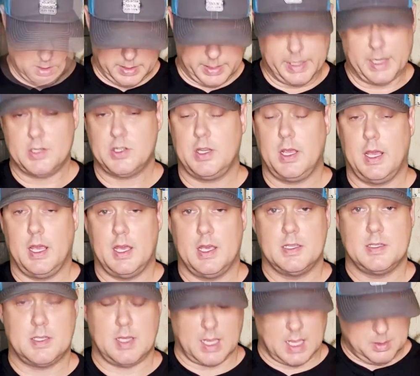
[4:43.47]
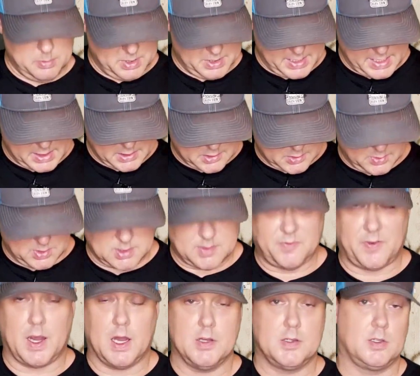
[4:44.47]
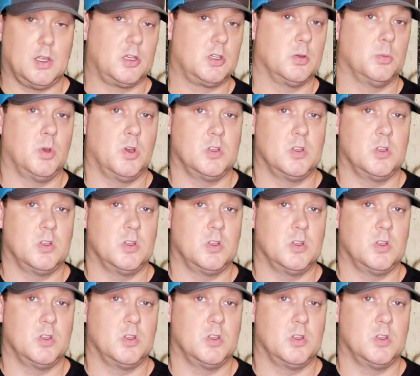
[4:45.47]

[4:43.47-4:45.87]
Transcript: It actually has ambidextrous fire selection